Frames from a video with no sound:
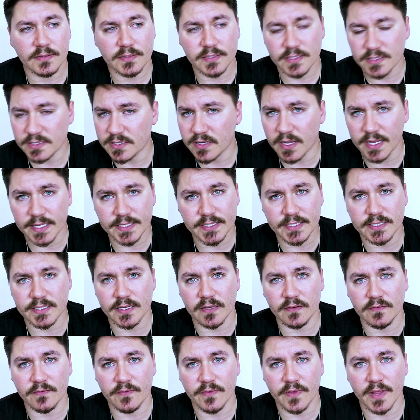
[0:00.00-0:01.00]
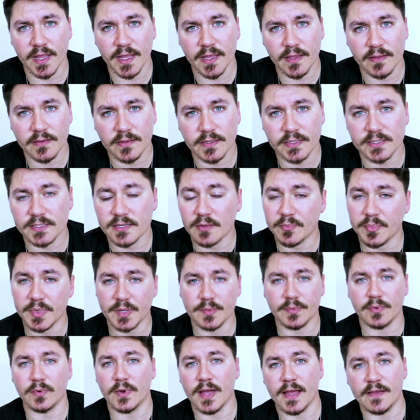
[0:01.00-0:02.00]
society's unfair, that some
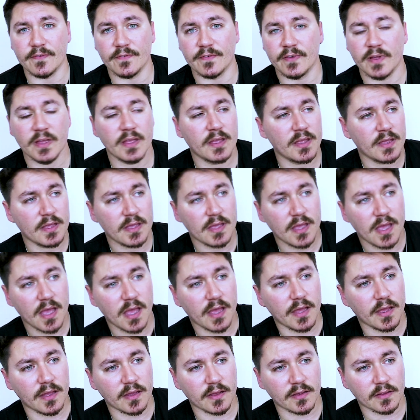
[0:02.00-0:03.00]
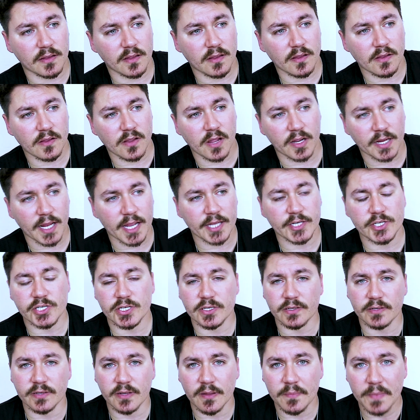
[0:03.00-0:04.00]
people have a
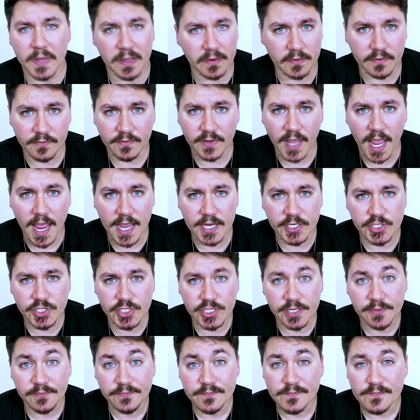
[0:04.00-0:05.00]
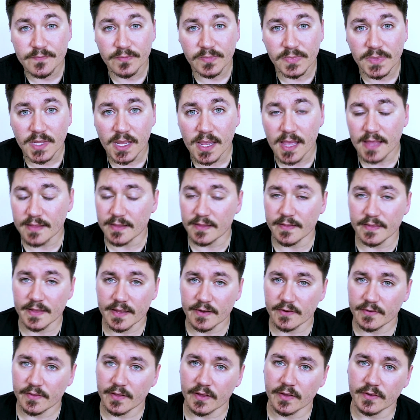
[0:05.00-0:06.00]
gargantuan amount of cash, and then
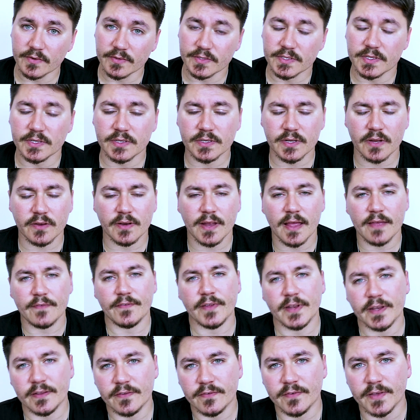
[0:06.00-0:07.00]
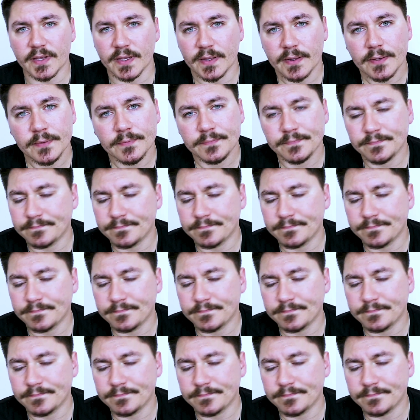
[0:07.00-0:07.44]
there are those that don't have anything.